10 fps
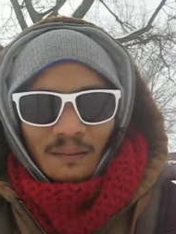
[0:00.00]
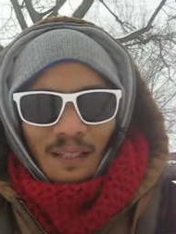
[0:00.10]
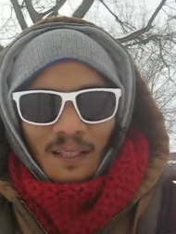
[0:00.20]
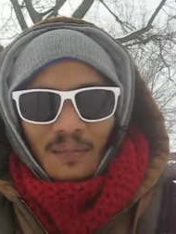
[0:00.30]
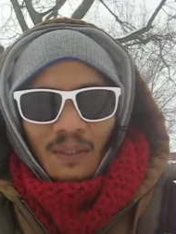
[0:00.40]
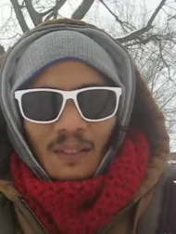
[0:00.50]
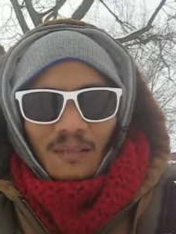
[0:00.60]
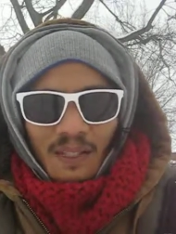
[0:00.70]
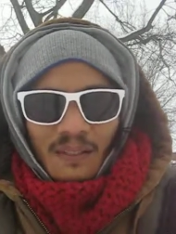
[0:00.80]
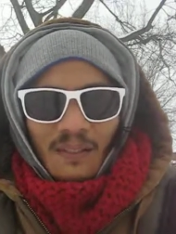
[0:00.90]
I guess what it
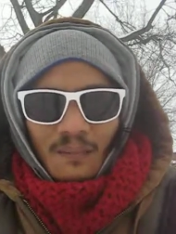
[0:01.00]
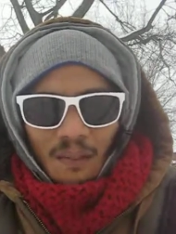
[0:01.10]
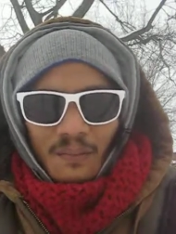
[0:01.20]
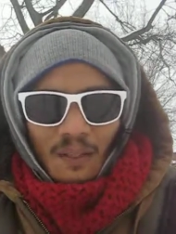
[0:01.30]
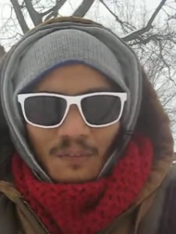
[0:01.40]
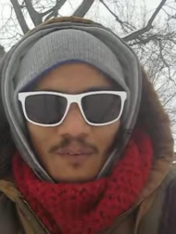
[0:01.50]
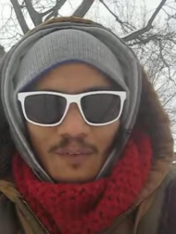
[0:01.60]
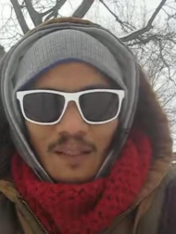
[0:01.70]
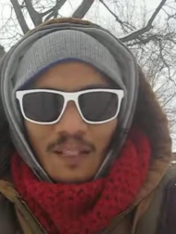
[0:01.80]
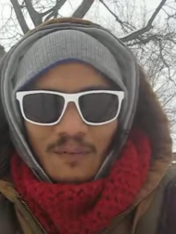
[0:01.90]
comes down to, I'm grateful
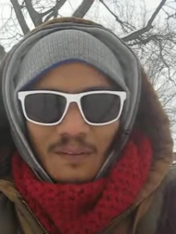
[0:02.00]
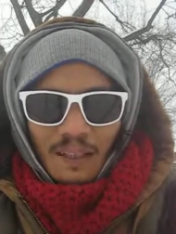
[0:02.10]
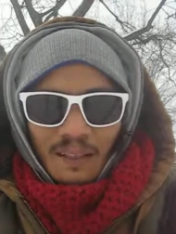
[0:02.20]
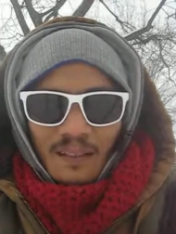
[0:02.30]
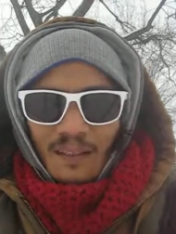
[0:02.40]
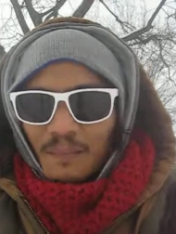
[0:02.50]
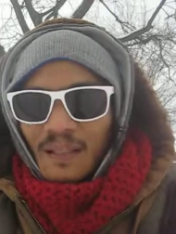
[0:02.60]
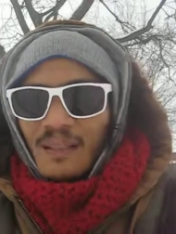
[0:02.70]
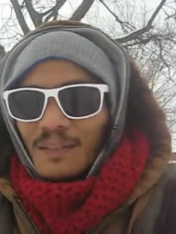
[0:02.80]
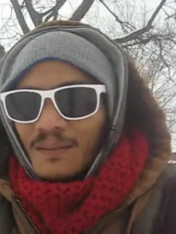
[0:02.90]
for life and this
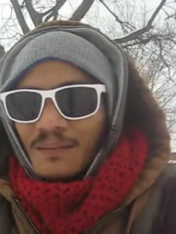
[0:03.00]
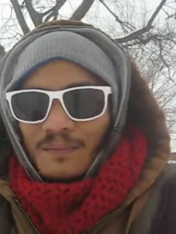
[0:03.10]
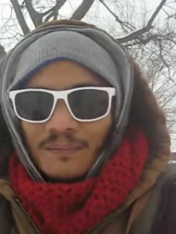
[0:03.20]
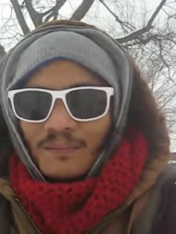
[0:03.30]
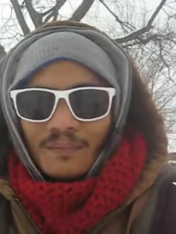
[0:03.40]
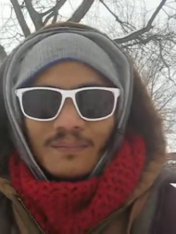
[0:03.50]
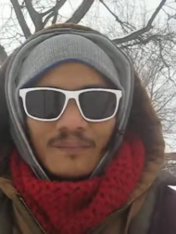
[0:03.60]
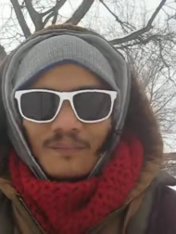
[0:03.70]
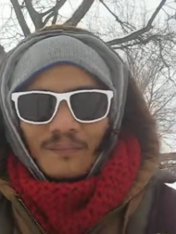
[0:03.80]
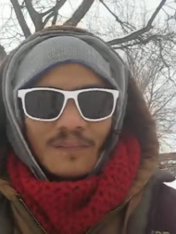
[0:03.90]
amazing
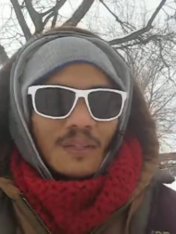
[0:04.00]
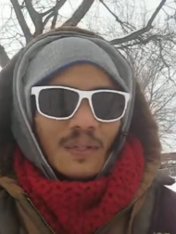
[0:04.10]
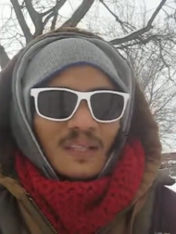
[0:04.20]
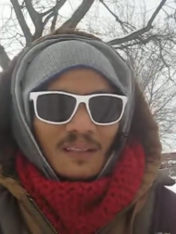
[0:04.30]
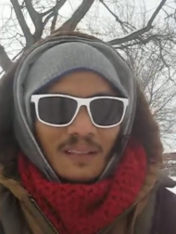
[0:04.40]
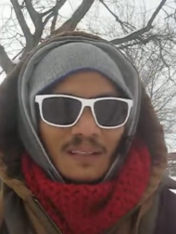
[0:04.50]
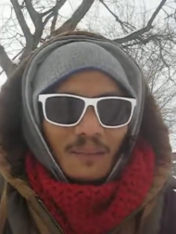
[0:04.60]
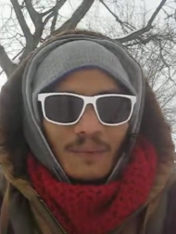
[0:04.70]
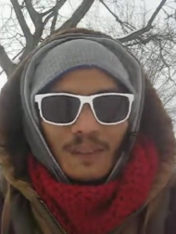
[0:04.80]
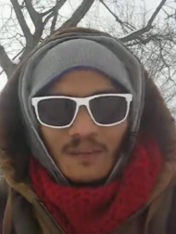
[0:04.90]
craziness
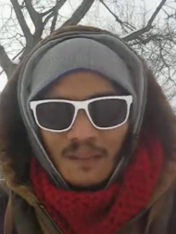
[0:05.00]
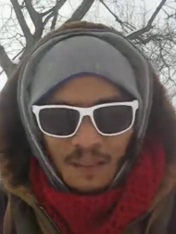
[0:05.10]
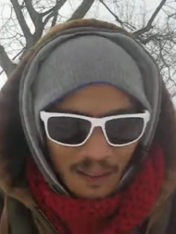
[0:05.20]
that we live in.